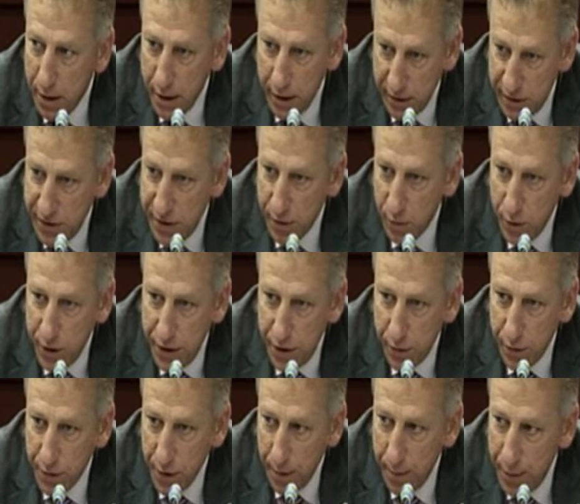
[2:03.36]
until we
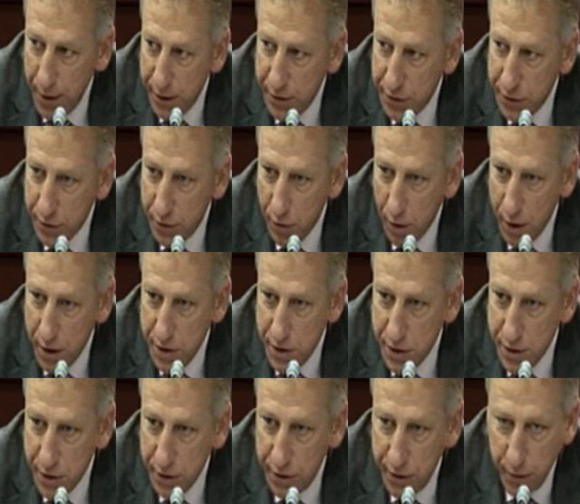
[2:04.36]
deal with our pension
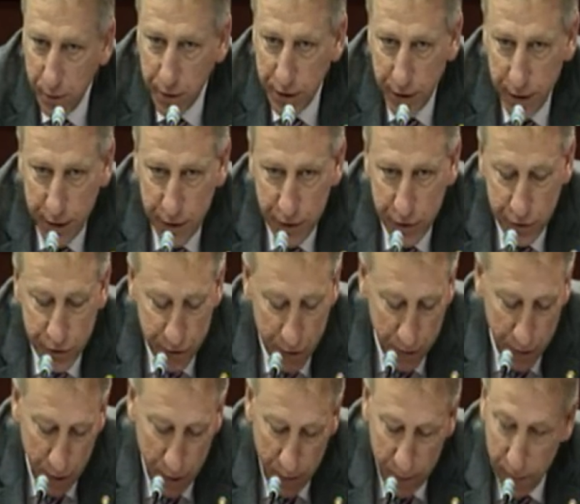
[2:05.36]
crisis and deal with the issues
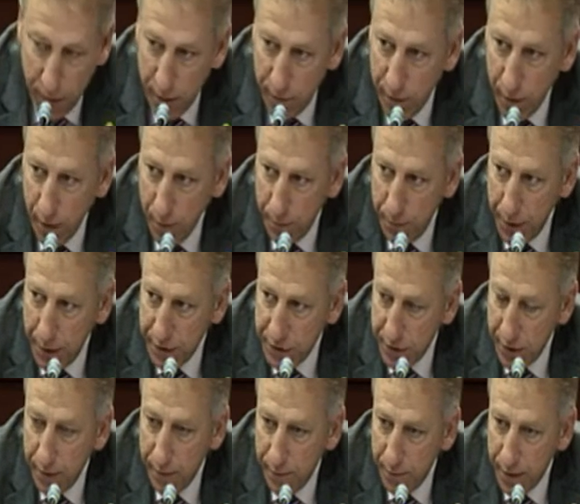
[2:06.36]
of our
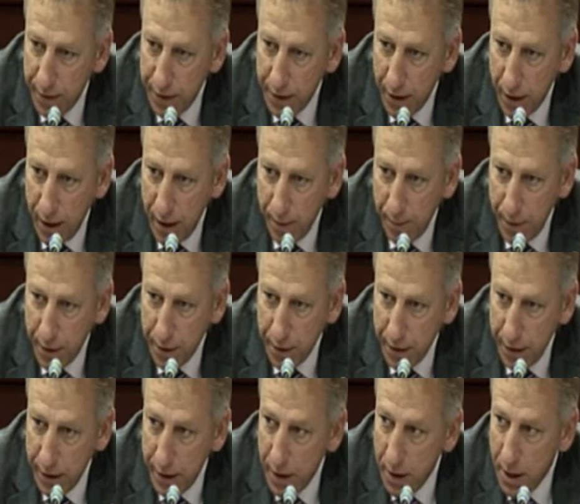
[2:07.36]
pension unfunded
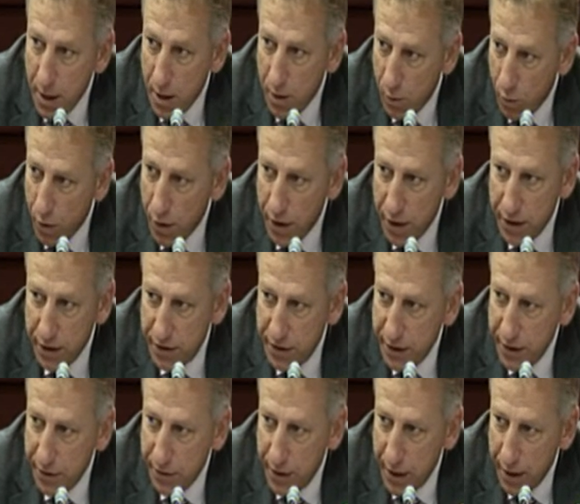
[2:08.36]
liability, we're going to
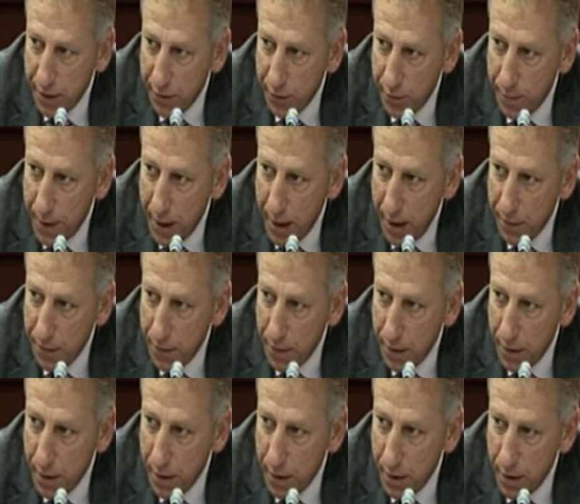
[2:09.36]
continue down this path.
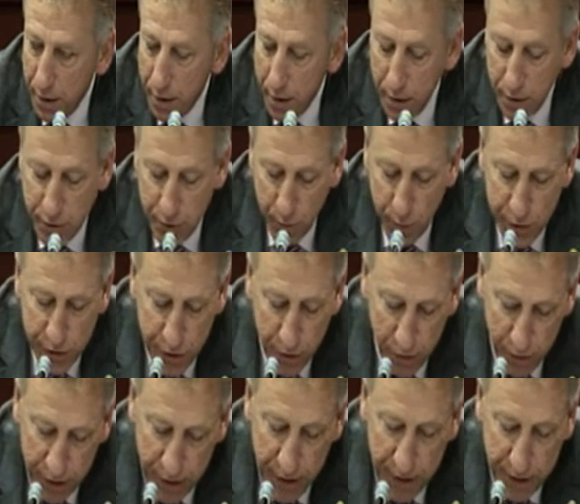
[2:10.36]
So we
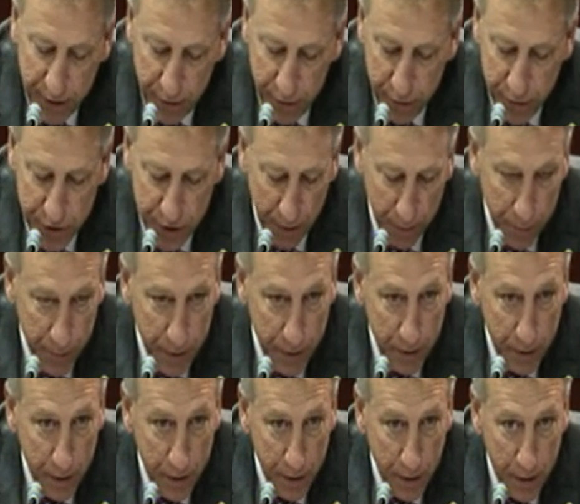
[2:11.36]
certainly need to do
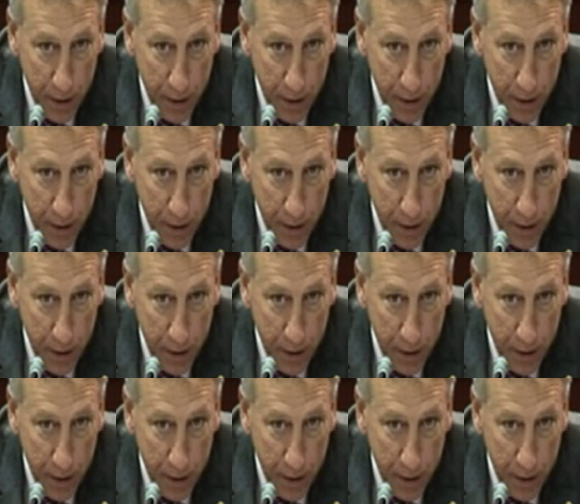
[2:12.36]
something.